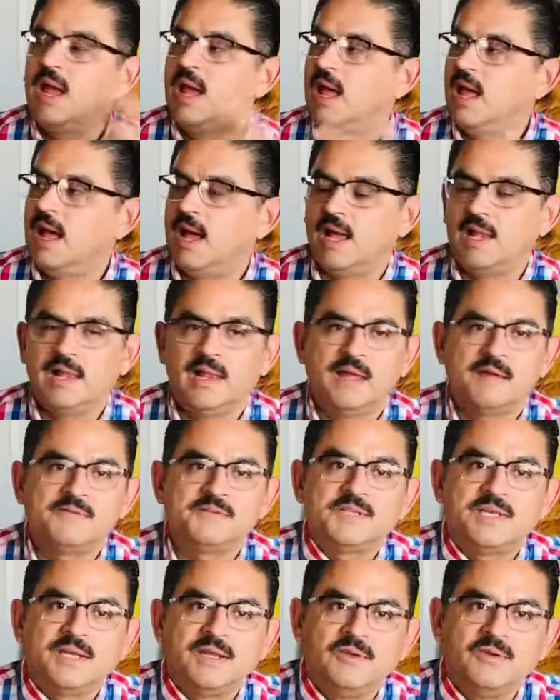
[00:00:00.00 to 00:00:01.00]
I love
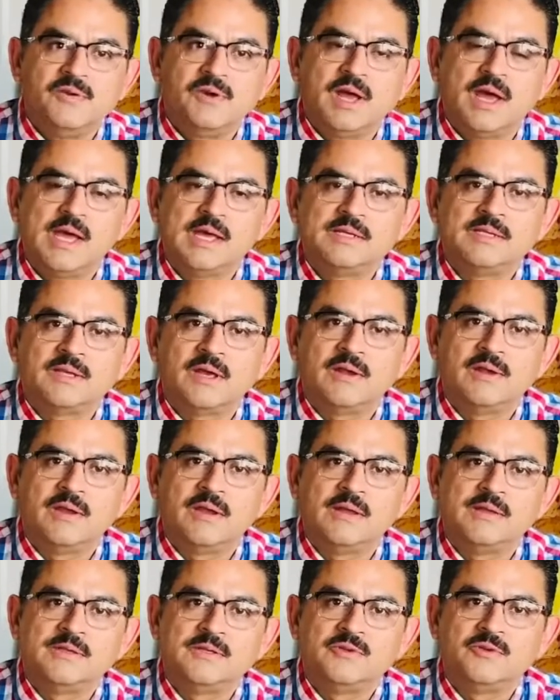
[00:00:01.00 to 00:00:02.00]
seeing you guys on
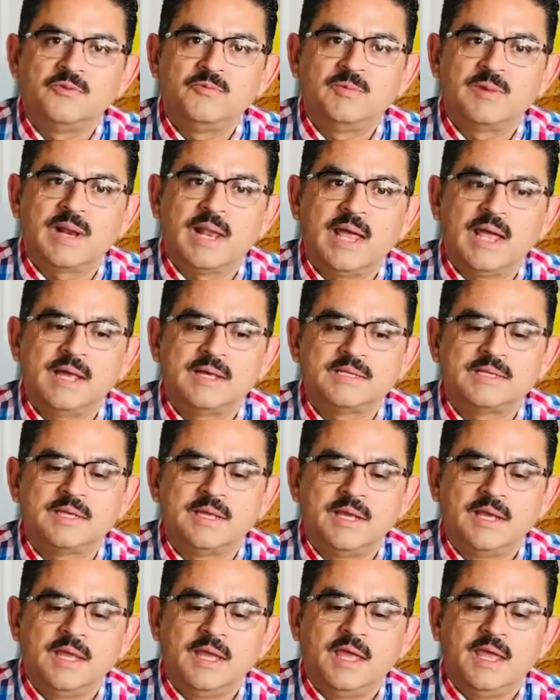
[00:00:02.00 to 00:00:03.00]
a Zoom class.
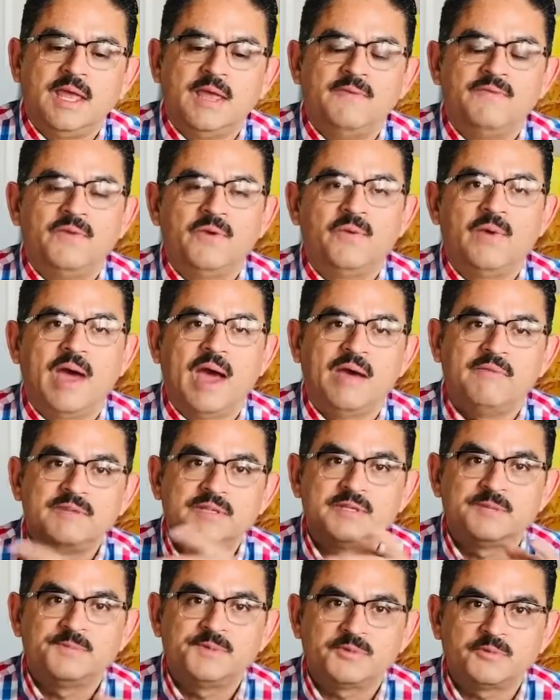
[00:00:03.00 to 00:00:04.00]
If you haven't
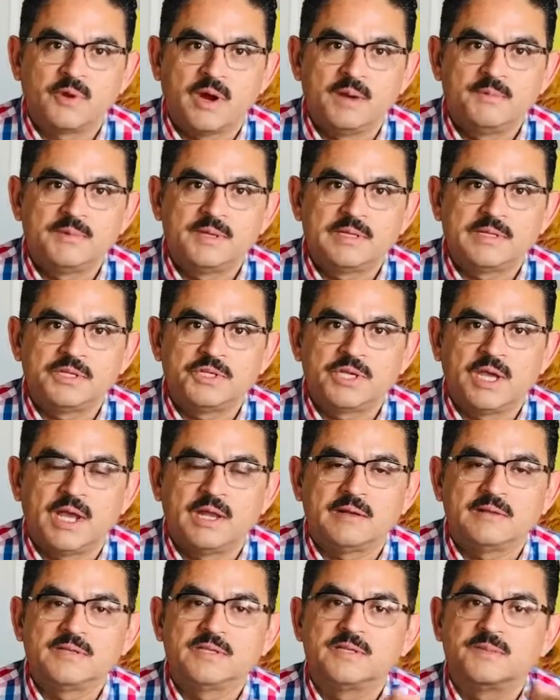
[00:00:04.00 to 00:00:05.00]
subscribed to the channel,
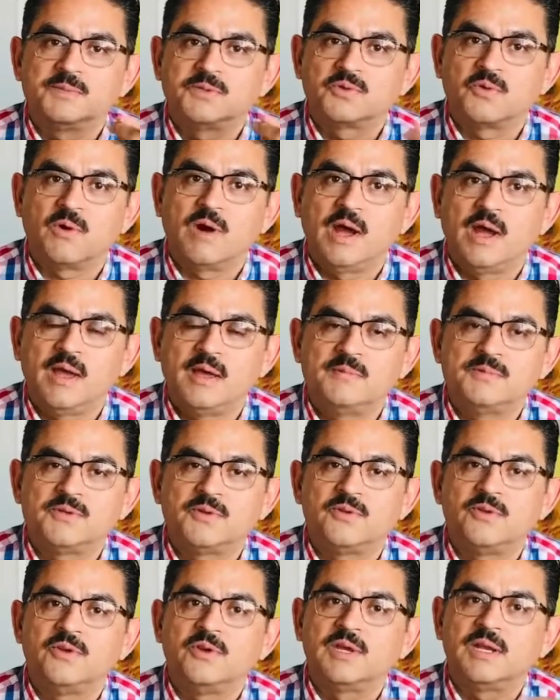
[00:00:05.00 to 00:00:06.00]
subscribe so that
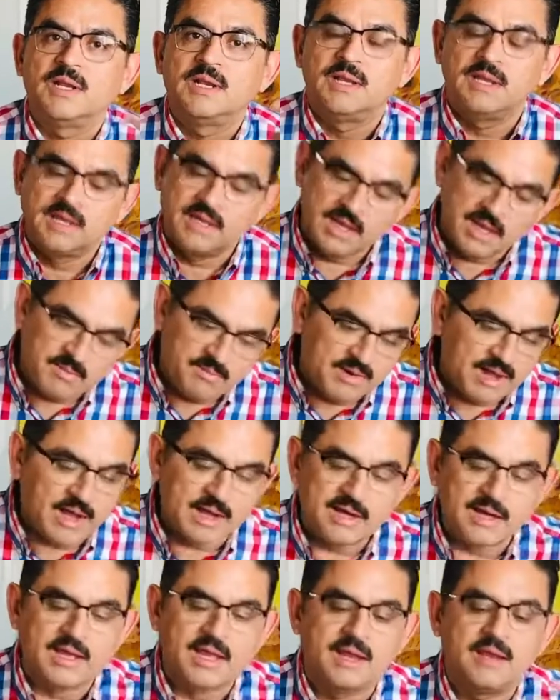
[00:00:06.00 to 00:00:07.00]
you can keep kind
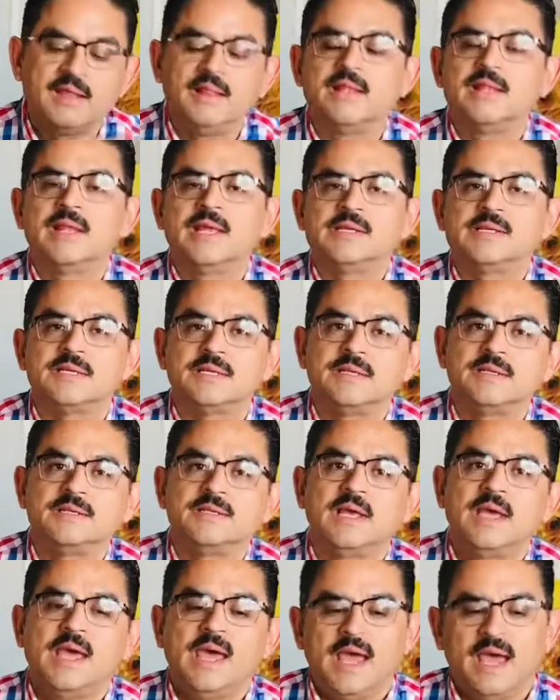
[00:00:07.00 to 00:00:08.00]
of getting the lessons
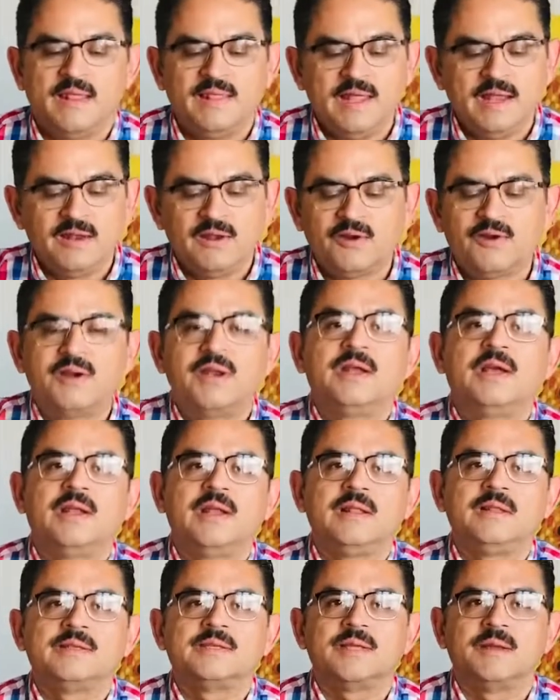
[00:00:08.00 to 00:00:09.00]
and then learning a
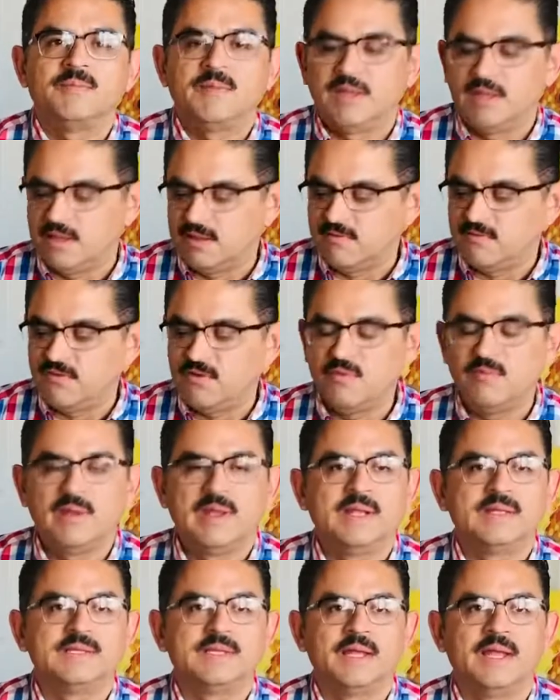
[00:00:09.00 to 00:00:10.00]
little something in the few
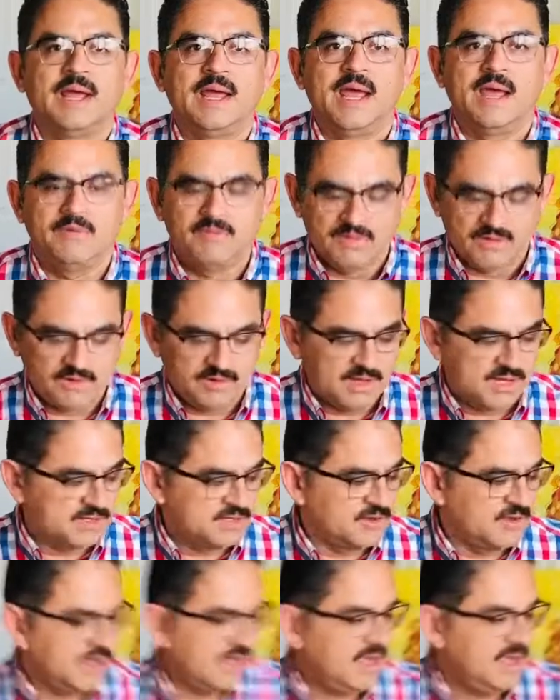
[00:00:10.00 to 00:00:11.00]
minutes that I have with you guys,
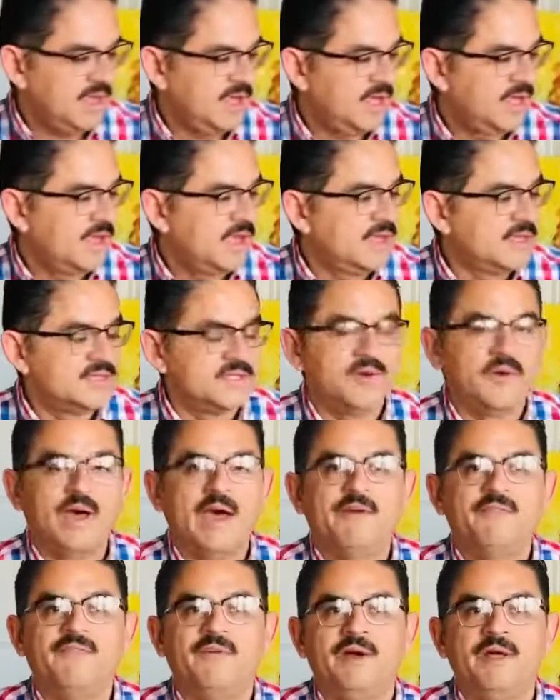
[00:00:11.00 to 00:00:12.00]
okay? So
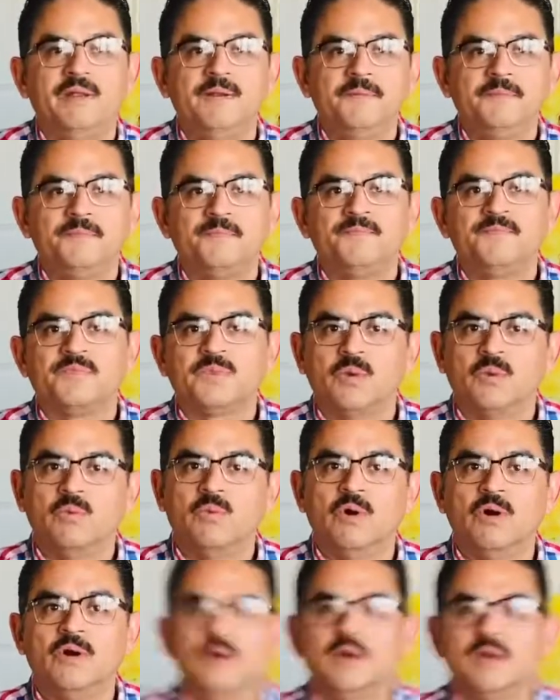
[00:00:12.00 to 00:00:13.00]
have fun,
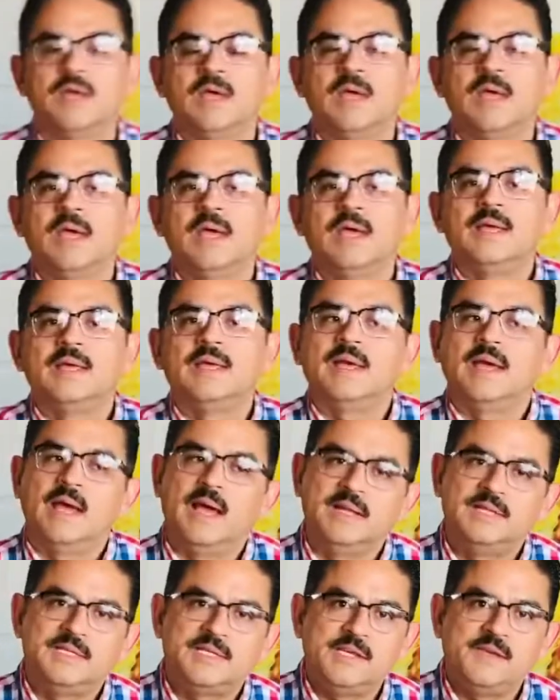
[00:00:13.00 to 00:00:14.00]
work, and
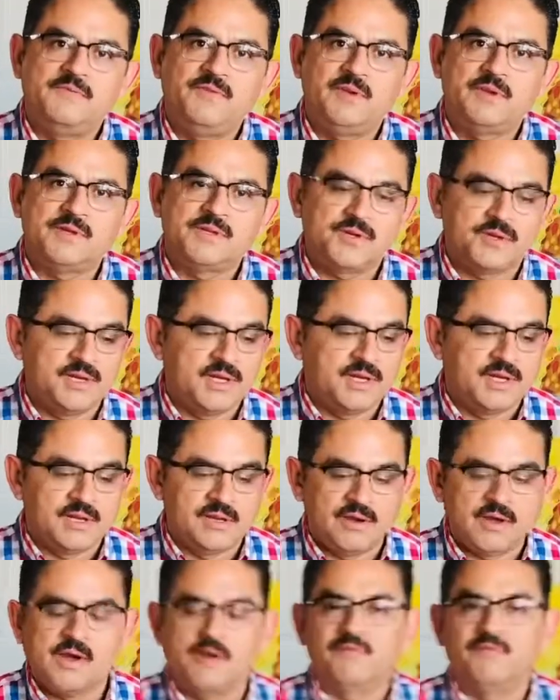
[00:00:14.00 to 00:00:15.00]
see if you can turn it in
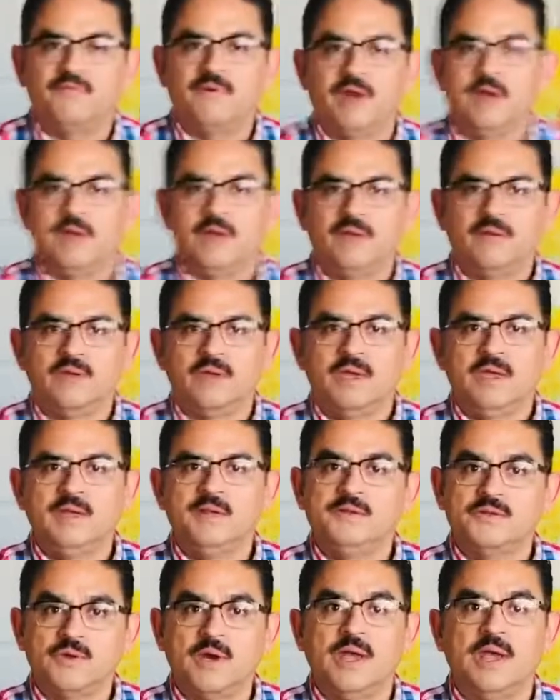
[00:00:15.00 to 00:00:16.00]
on Friday, okay?
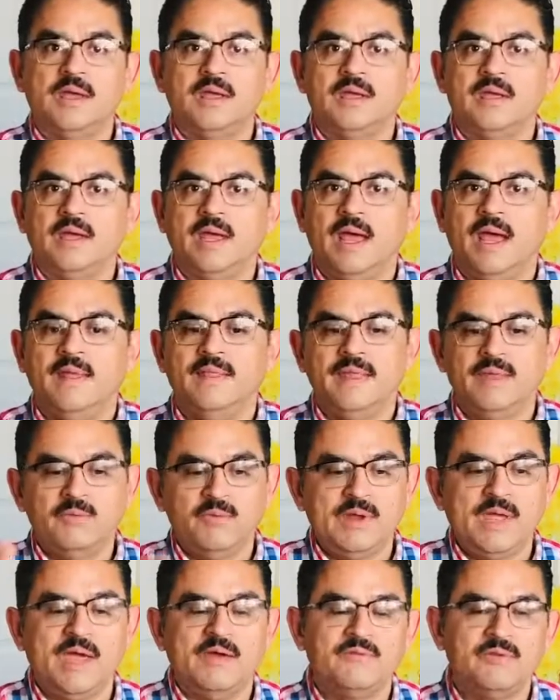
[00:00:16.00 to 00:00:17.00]
Try it. And then we
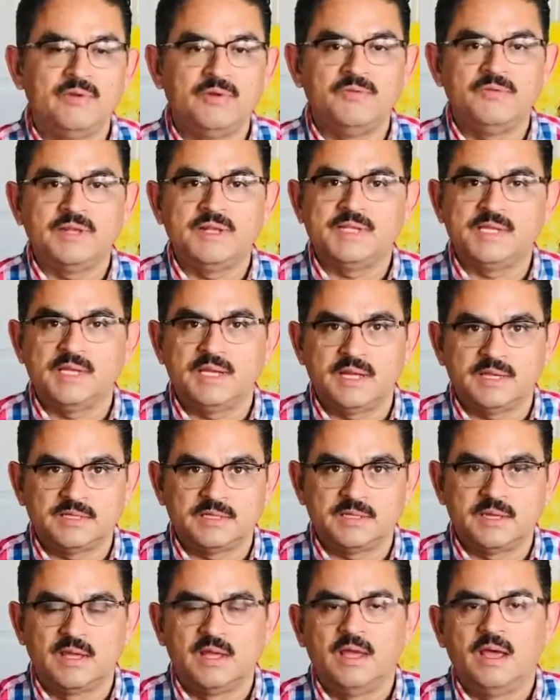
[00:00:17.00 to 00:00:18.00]
have a new VTS
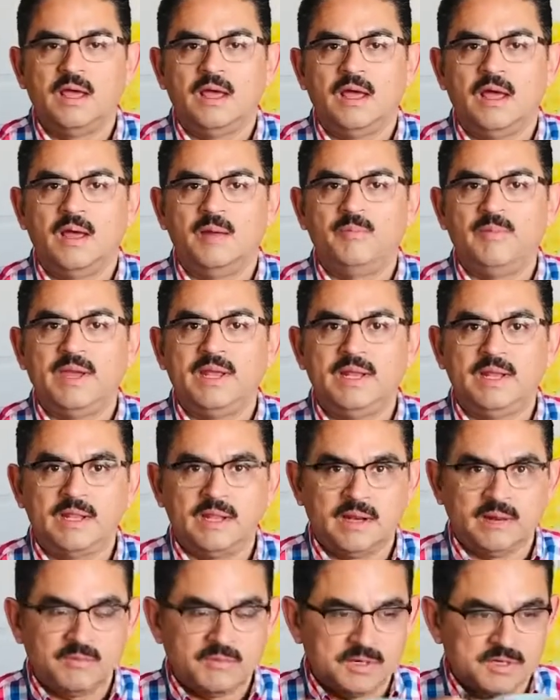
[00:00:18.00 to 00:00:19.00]
painting that
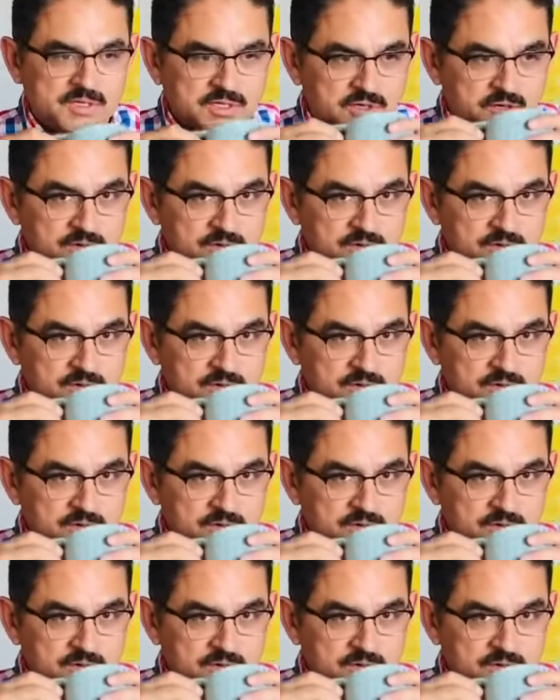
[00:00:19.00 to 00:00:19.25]
I'm going to show.